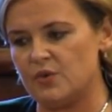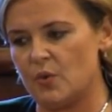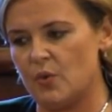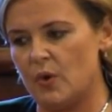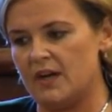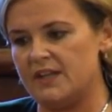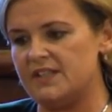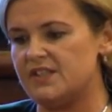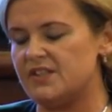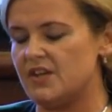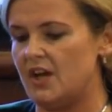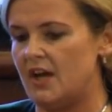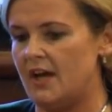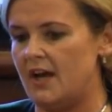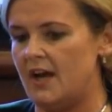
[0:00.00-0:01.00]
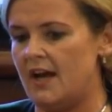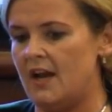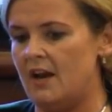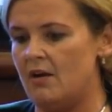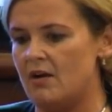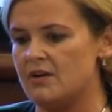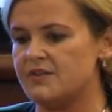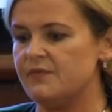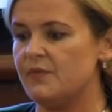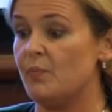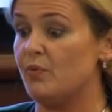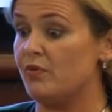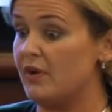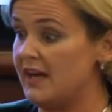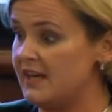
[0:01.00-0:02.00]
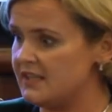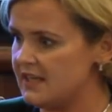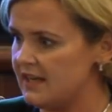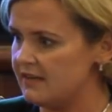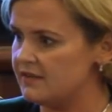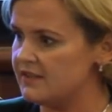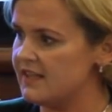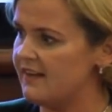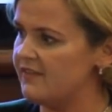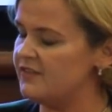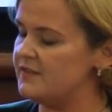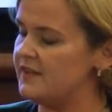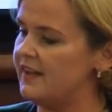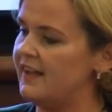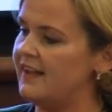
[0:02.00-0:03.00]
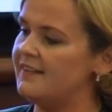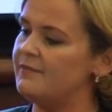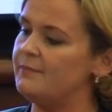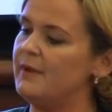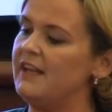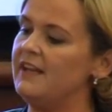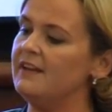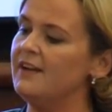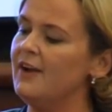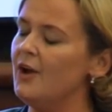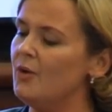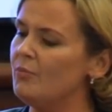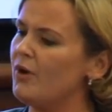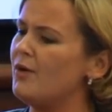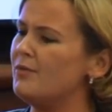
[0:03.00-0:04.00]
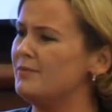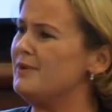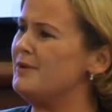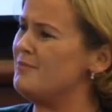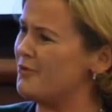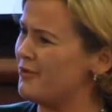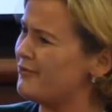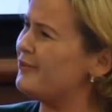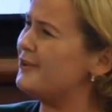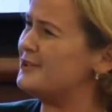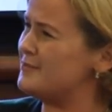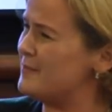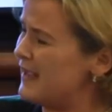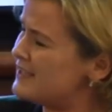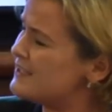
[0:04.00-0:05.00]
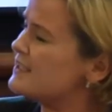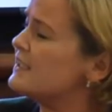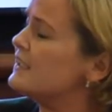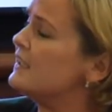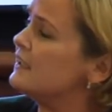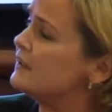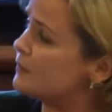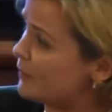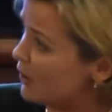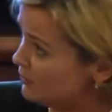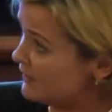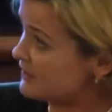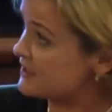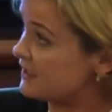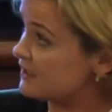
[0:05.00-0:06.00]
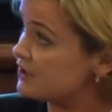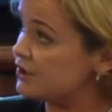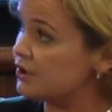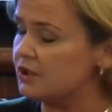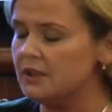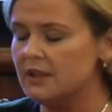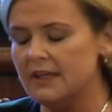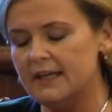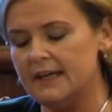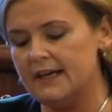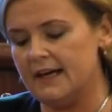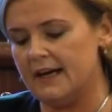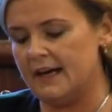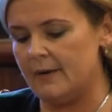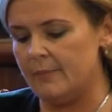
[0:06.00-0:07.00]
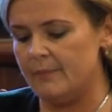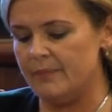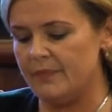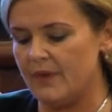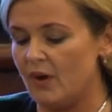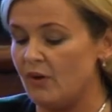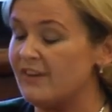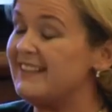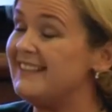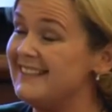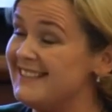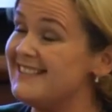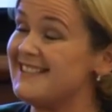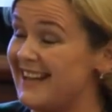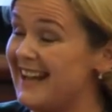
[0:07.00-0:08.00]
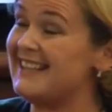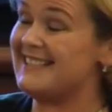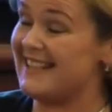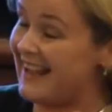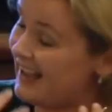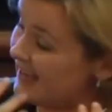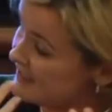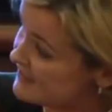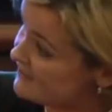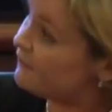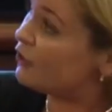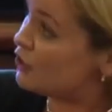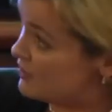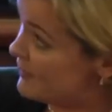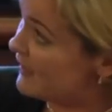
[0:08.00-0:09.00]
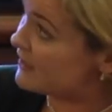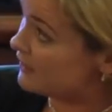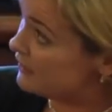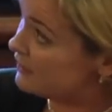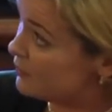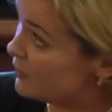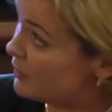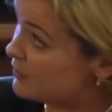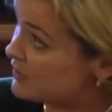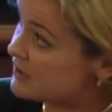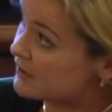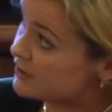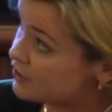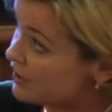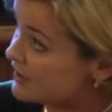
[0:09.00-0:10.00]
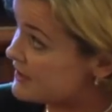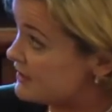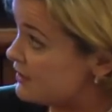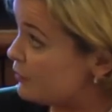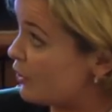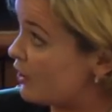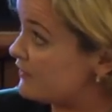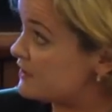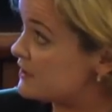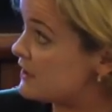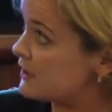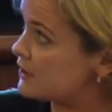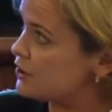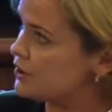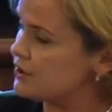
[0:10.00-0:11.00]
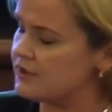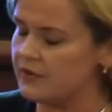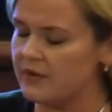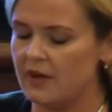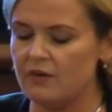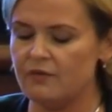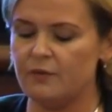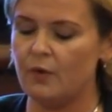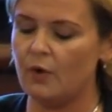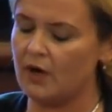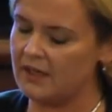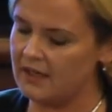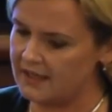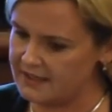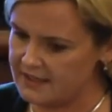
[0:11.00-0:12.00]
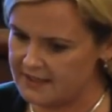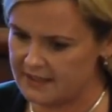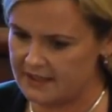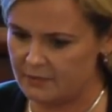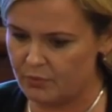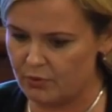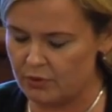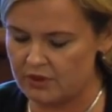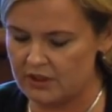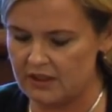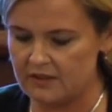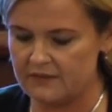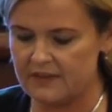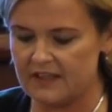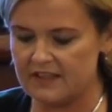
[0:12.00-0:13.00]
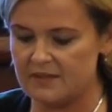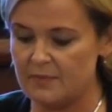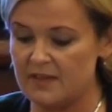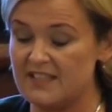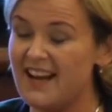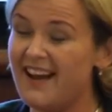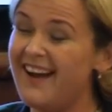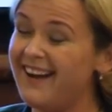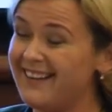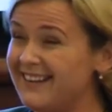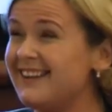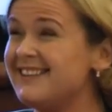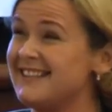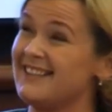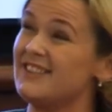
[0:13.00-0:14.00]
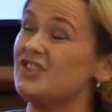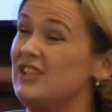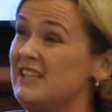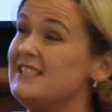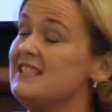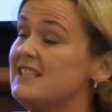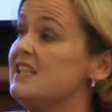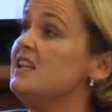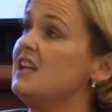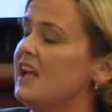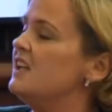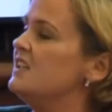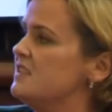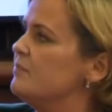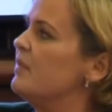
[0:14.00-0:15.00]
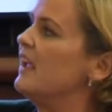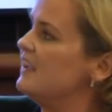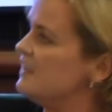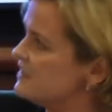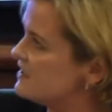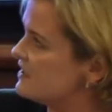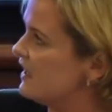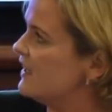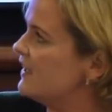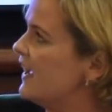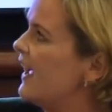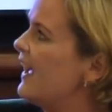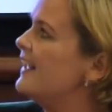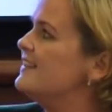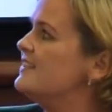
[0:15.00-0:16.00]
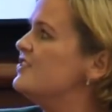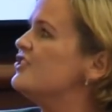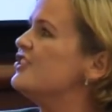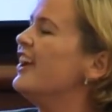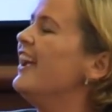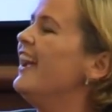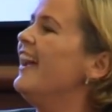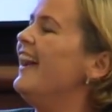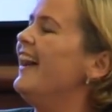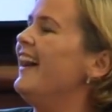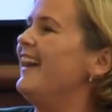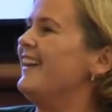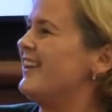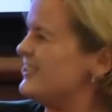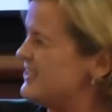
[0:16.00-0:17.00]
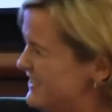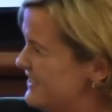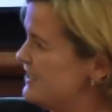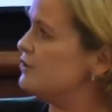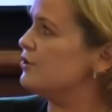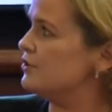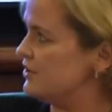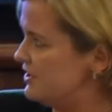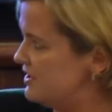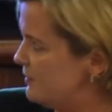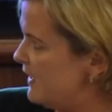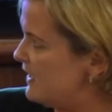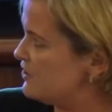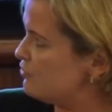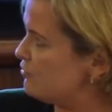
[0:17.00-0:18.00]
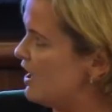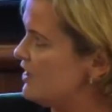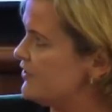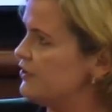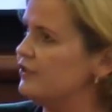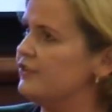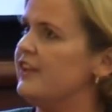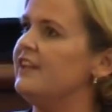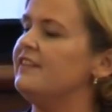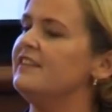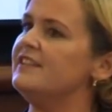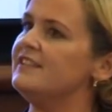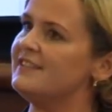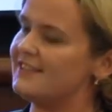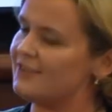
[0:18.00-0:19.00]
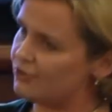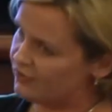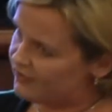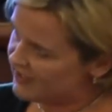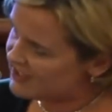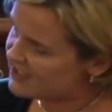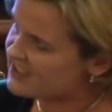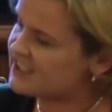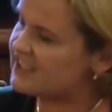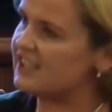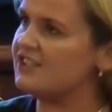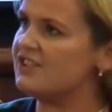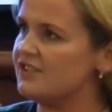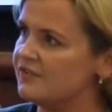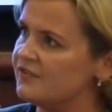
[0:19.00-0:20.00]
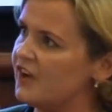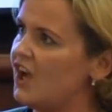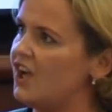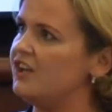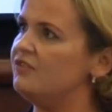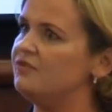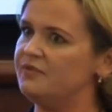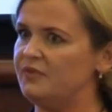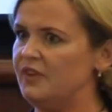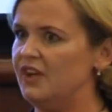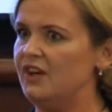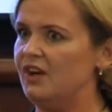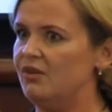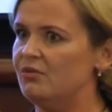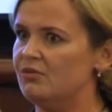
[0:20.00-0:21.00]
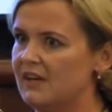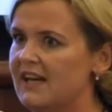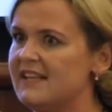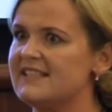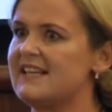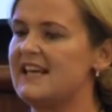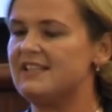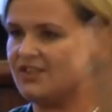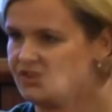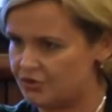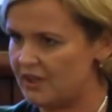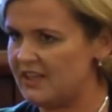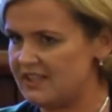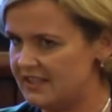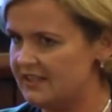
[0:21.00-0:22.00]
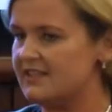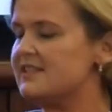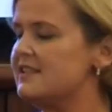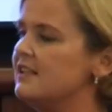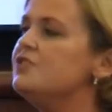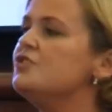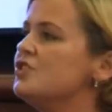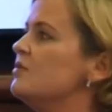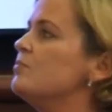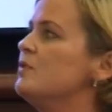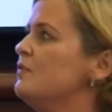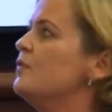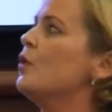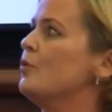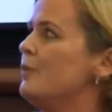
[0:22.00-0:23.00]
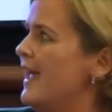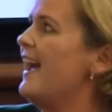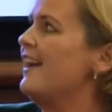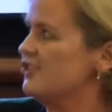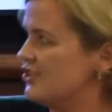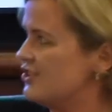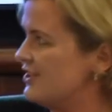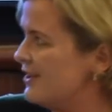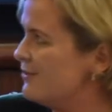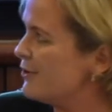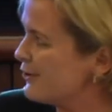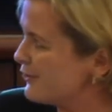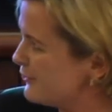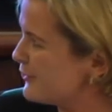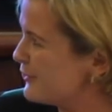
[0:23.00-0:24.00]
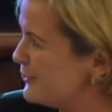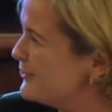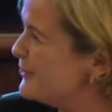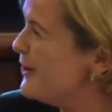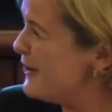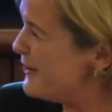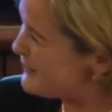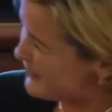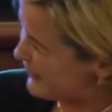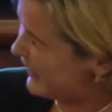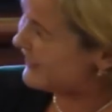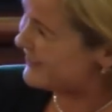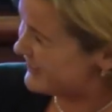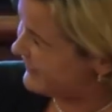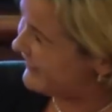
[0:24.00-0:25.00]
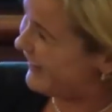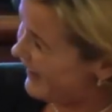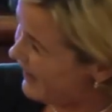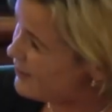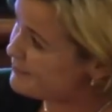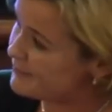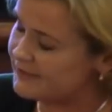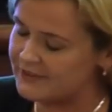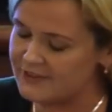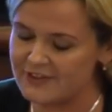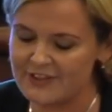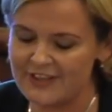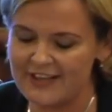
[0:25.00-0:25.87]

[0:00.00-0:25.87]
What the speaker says: quite a lot of the breakdowns have been probably more fundamentally in the public sector, or at least as fundamental in the public sector as in the private sector. So therefore, I'd like to see a broadening of that debate. I'd like to actually see a debate and a considered debate rather than this sort of instinctive kind of, you know, let's get straight to the solution before we actually work through what actually happened.